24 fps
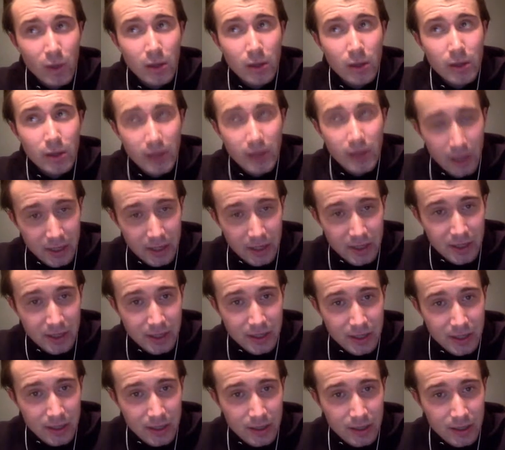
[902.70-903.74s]

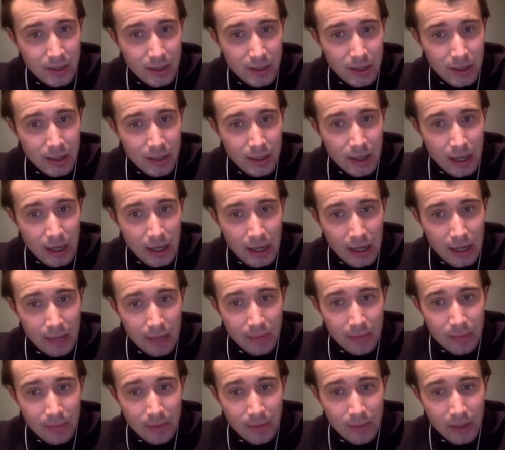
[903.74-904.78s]
Yes.
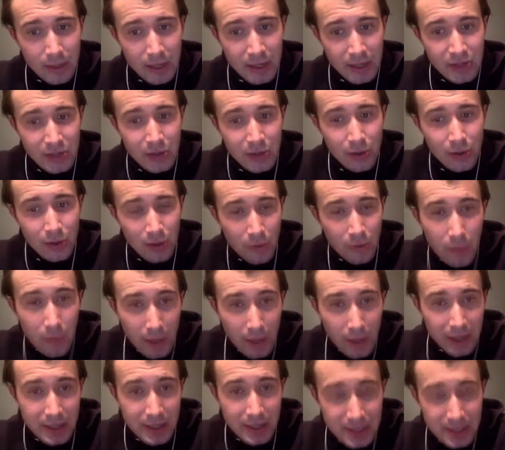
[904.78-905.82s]
He's
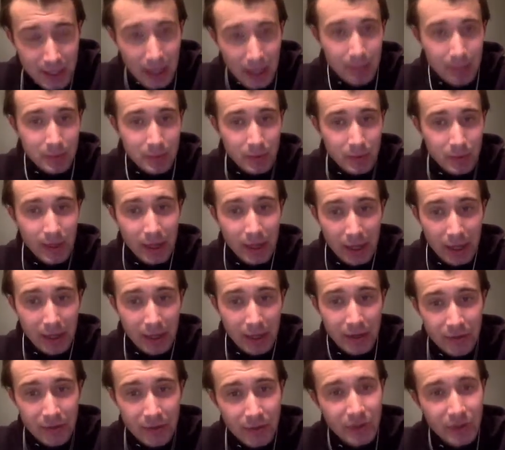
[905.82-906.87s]
always upgrading
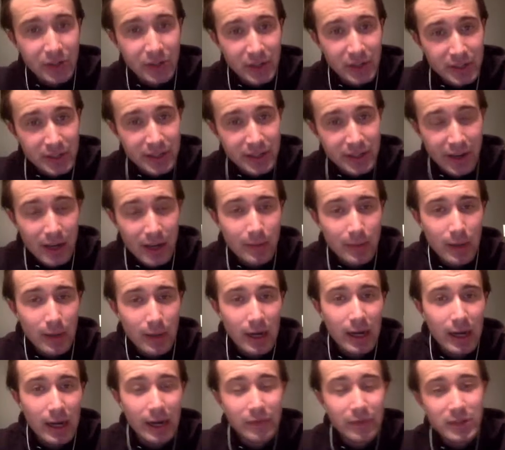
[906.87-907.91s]
his fishing setup, I
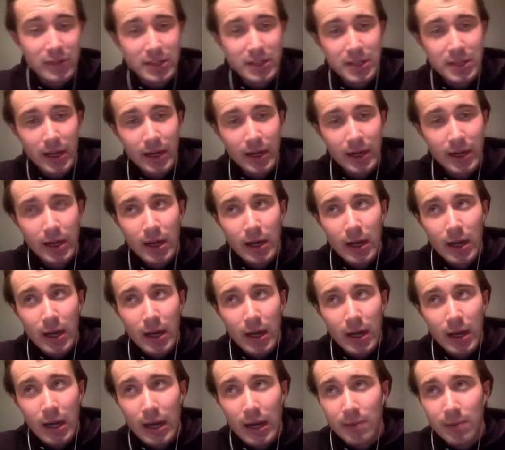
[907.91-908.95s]
have to say.
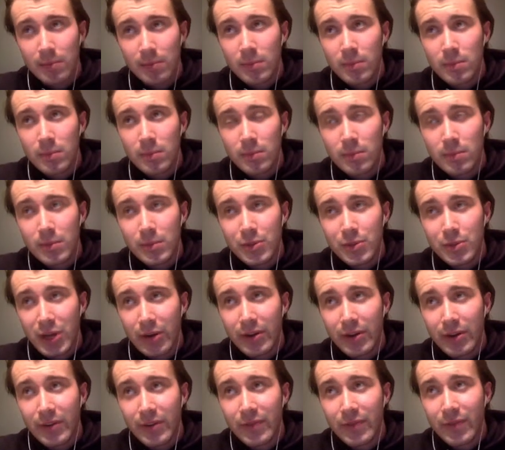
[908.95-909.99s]

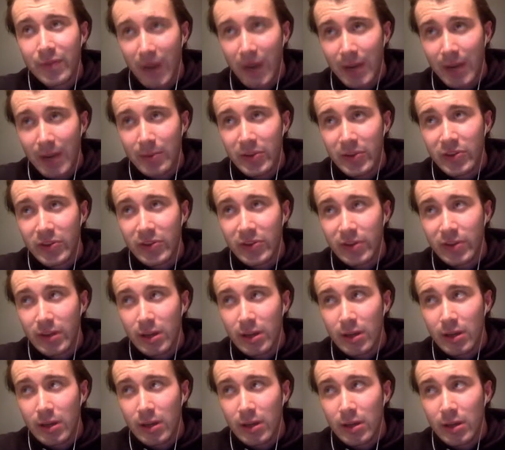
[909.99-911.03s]
Jared's famous
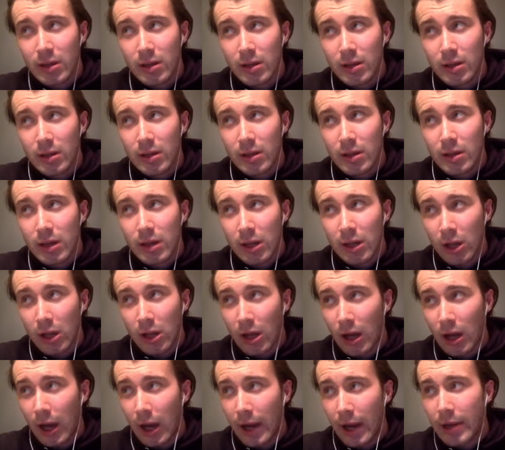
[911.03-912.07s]

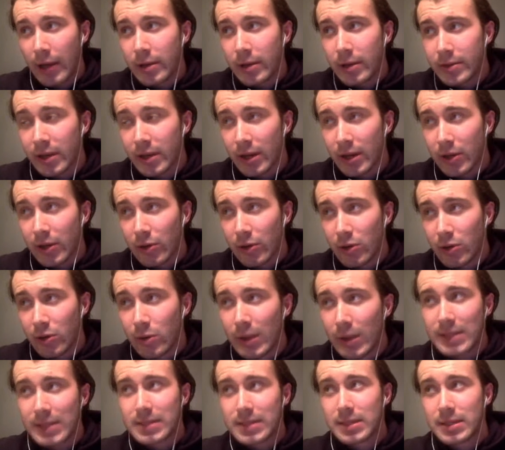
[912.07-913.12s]
lie that he
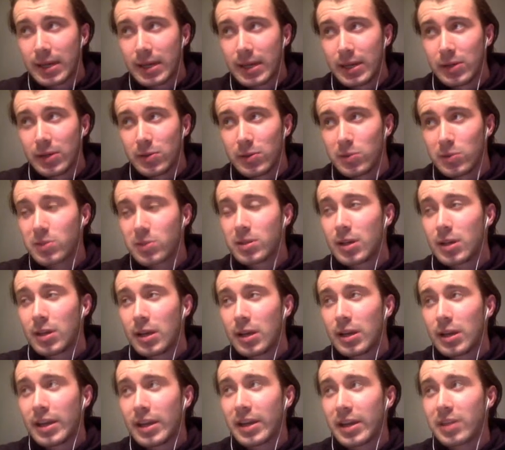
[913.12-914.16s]
always tells
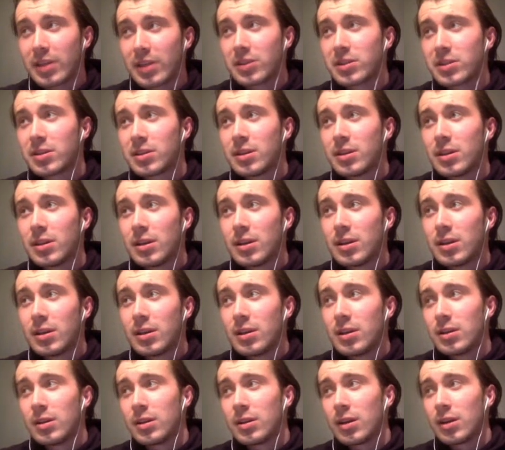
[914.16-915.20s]
is,
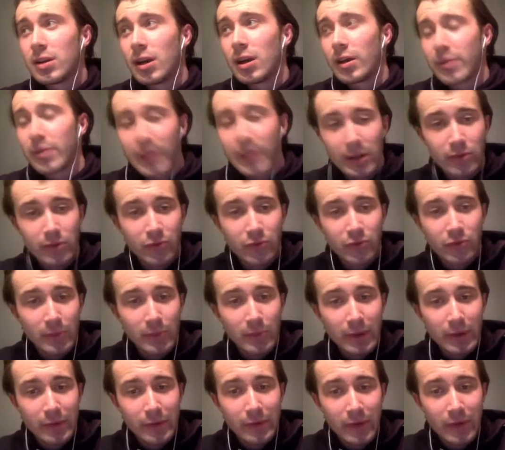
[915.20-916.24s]
"Oh, that'll do
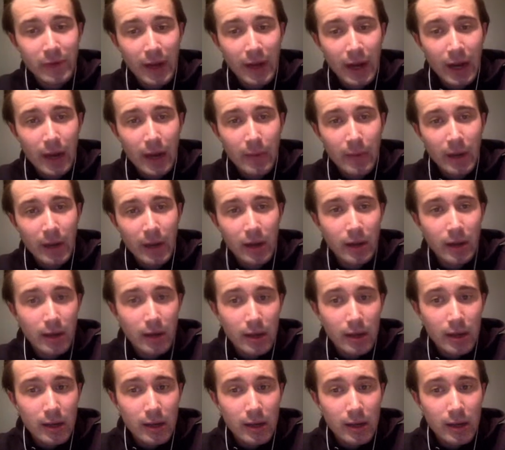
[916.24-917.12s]
me for now, man."